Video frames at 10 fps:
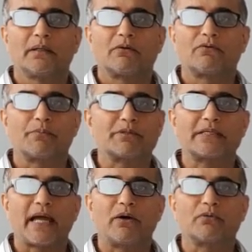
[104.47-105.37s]
From
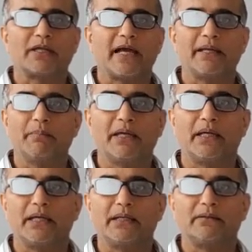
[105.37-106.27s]
sound came
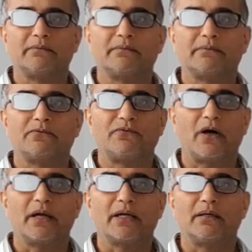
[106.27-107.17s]
air,
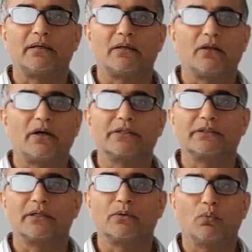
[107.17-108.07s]
fire, light
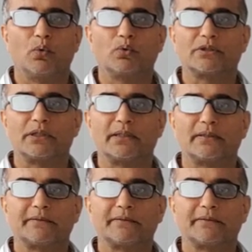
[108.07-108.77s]
and water.